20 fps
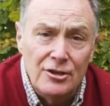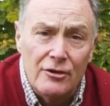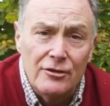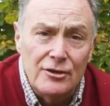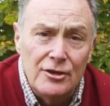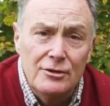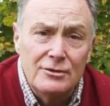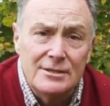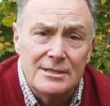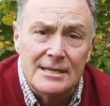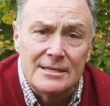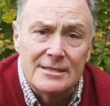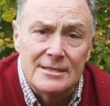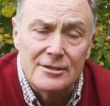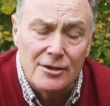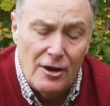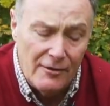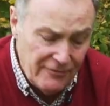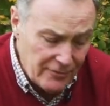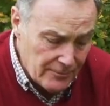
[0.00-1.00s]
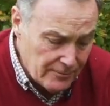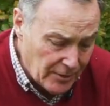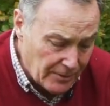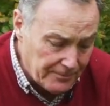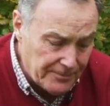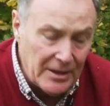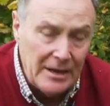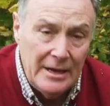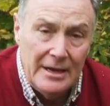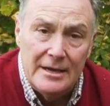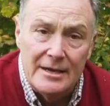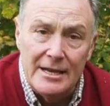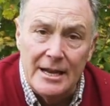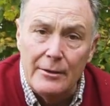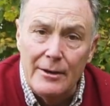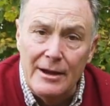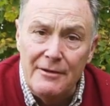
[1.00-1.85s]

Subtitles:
Not use this as often, but you know,